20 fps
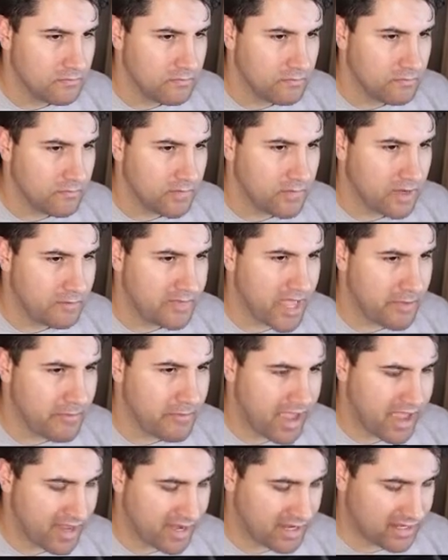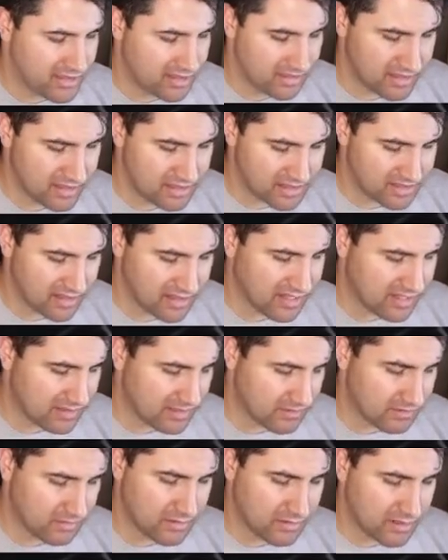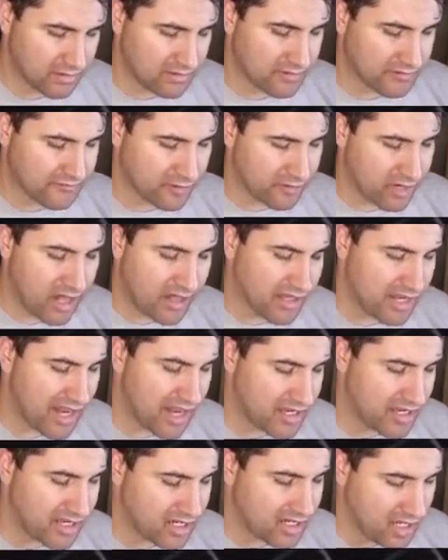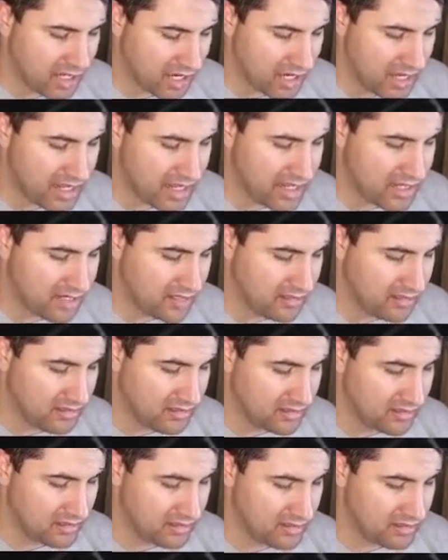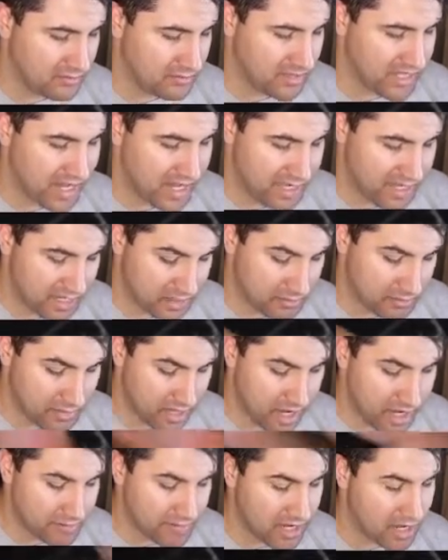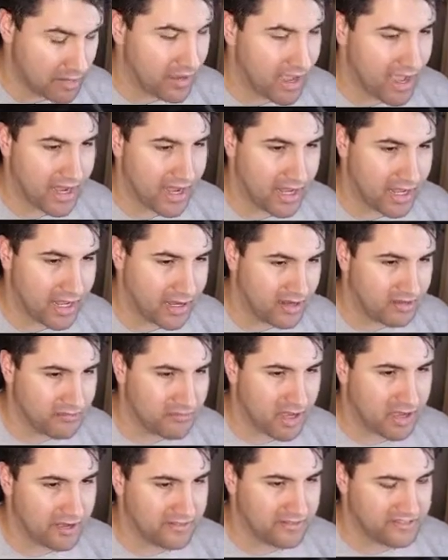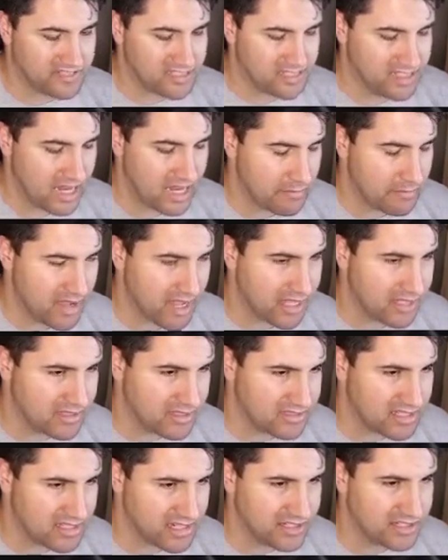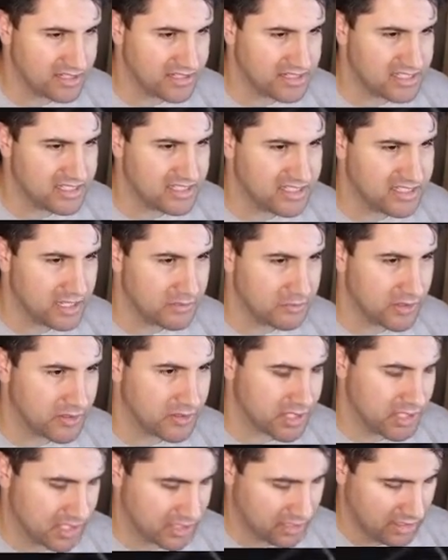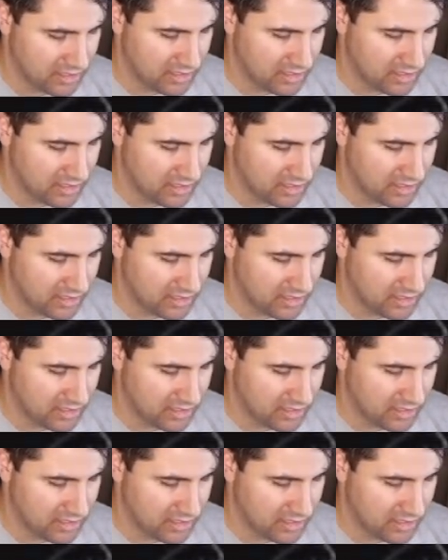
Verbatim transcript: I'm not mad at this. Like the the Feraligatr and the Meganium, I'm not mad at. I'm obviously not mad at the tea ceremony.